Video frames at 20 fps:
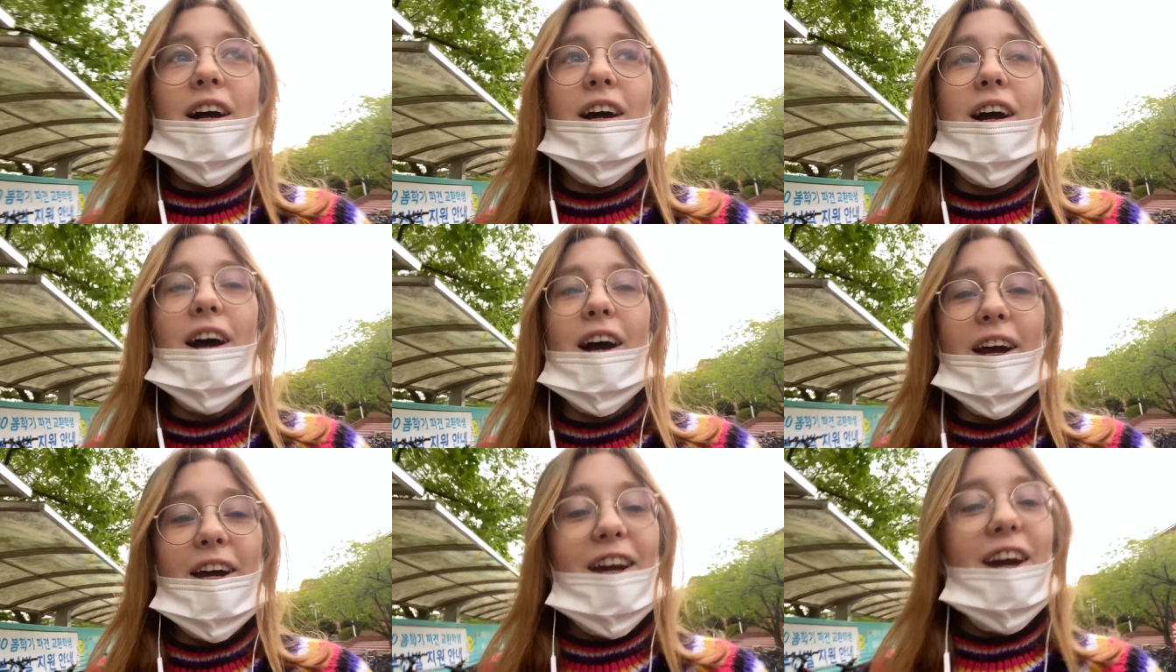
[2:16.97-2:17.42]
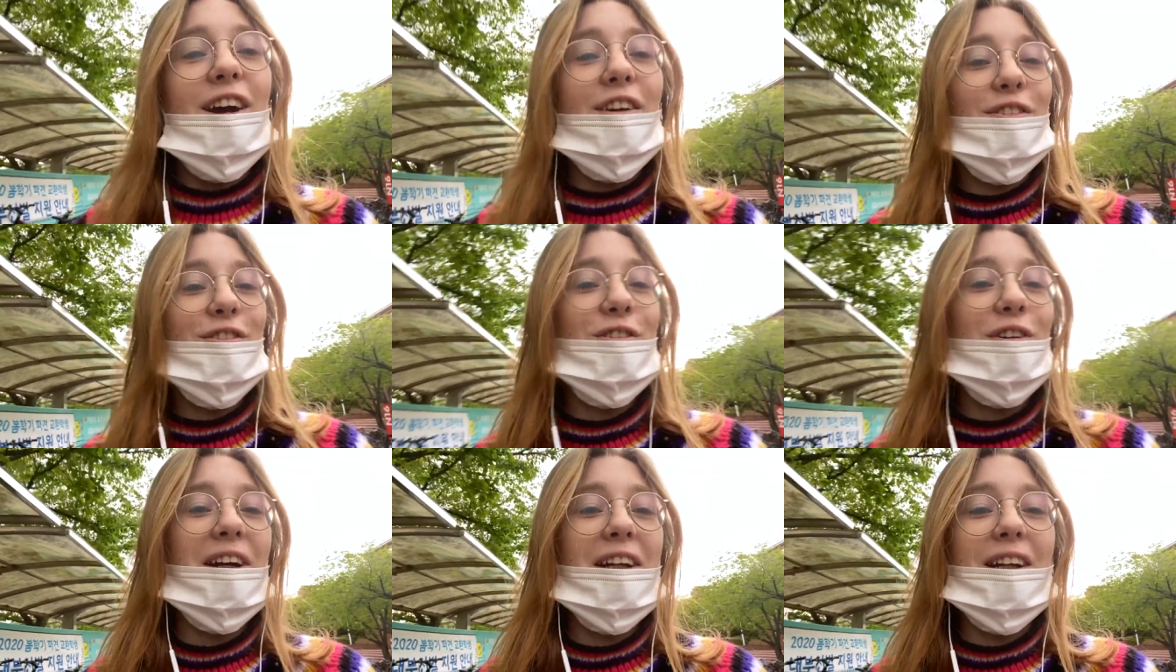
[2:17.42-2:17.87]
I have
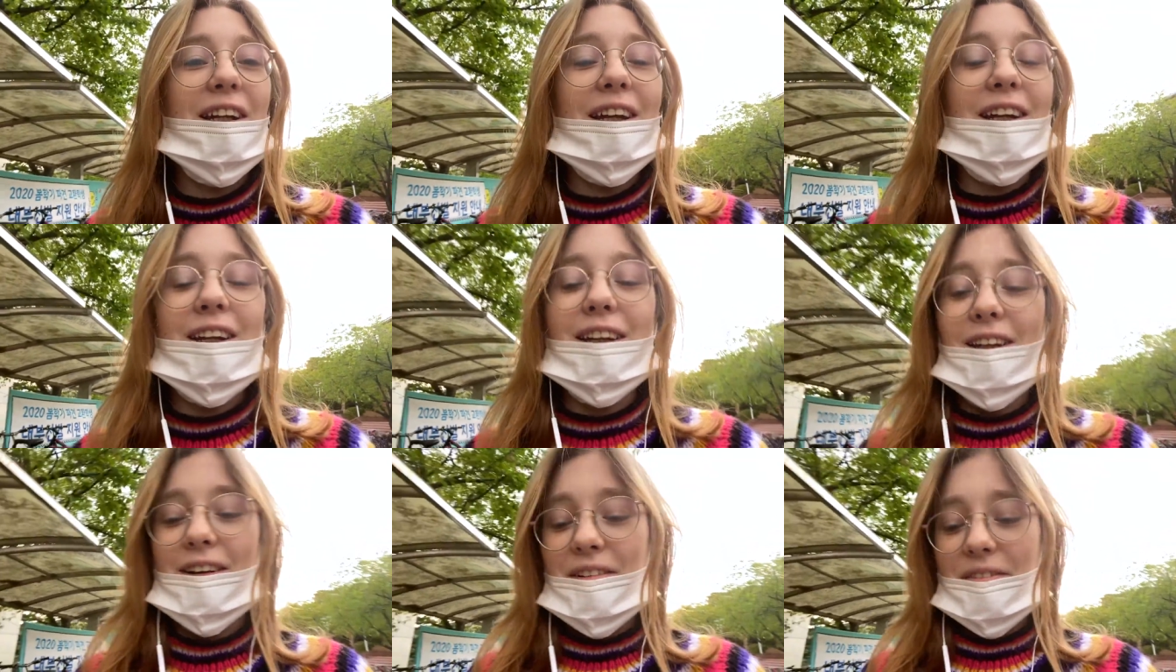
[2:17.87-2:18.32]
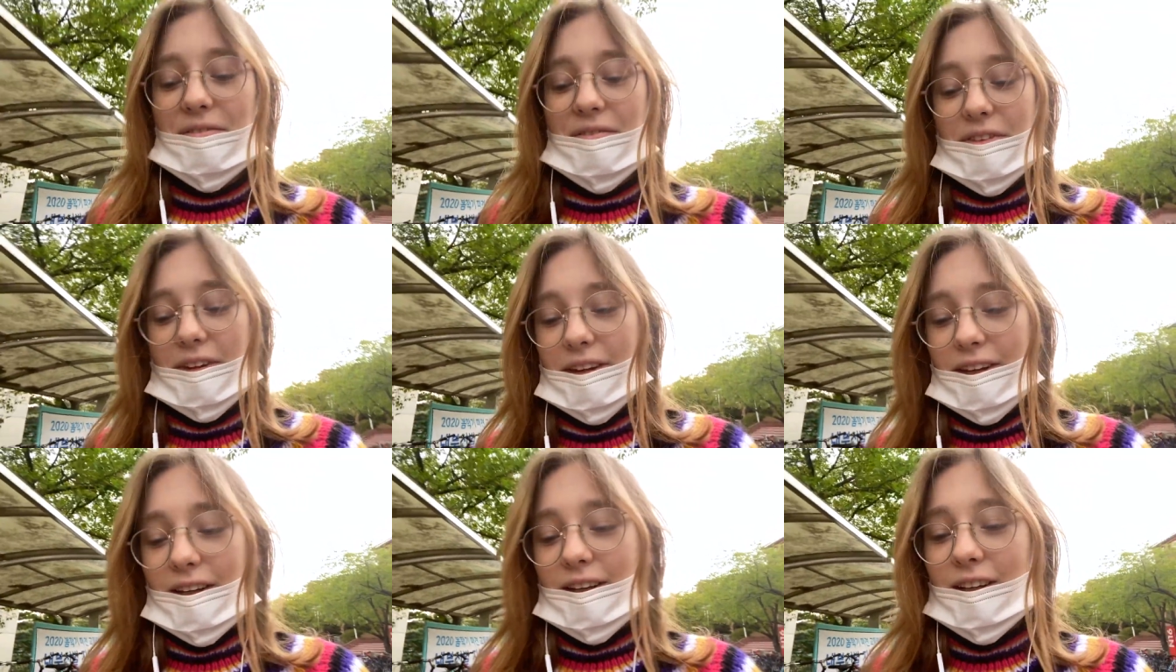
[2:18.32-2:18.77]
quite like
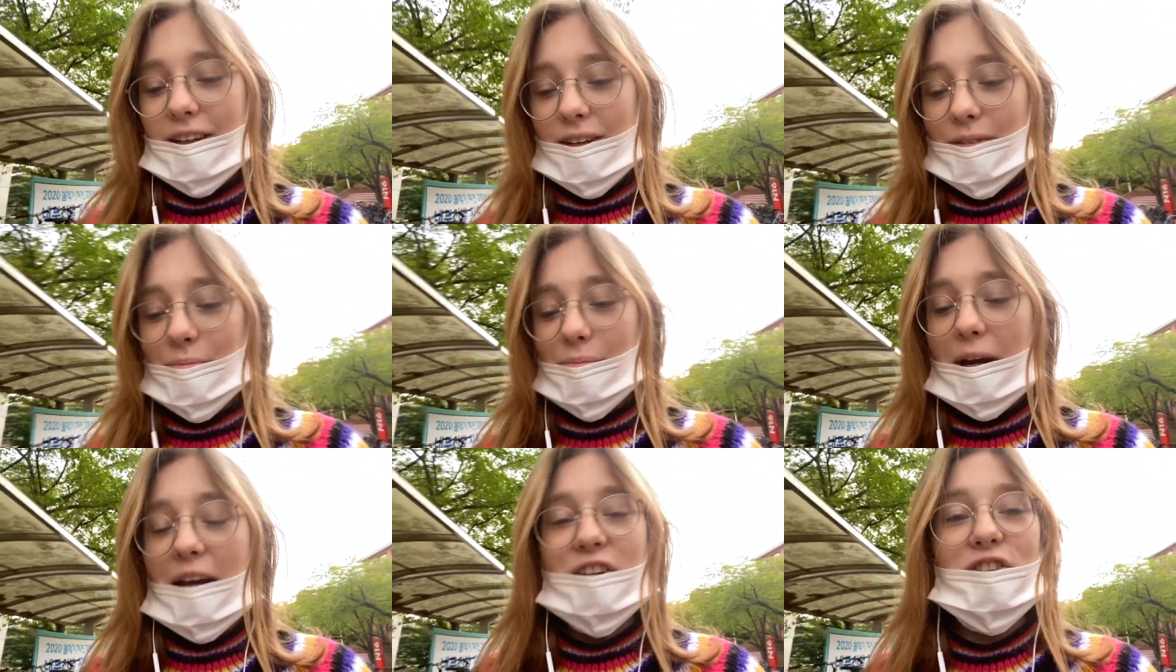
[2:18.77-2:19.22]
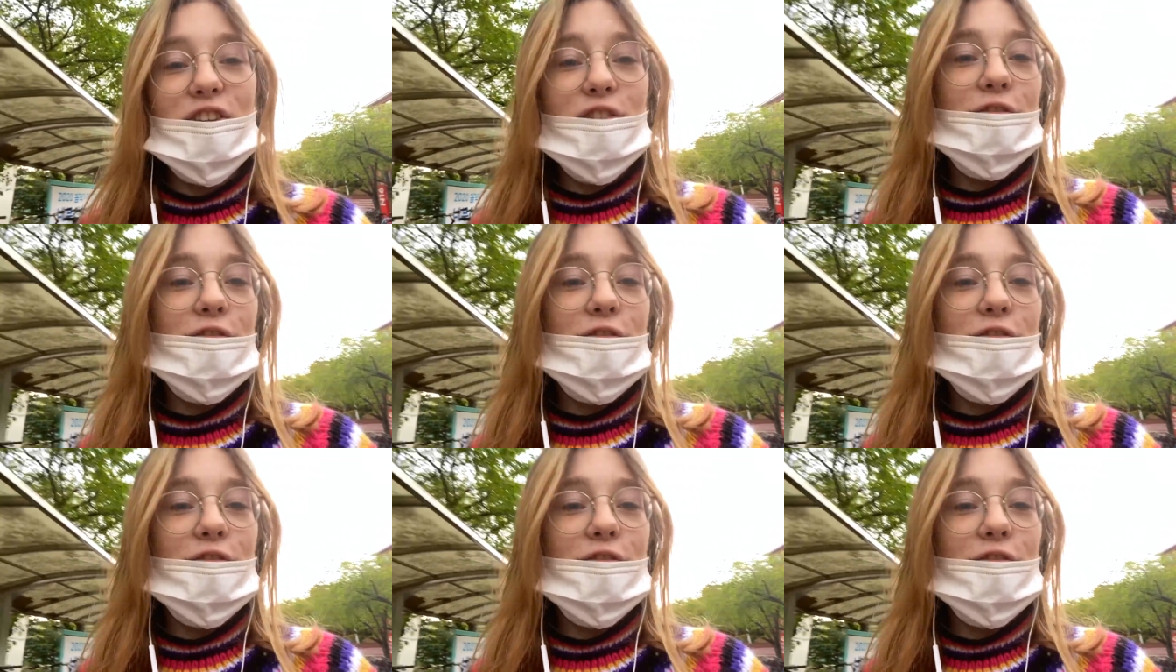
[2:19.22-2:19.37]
passion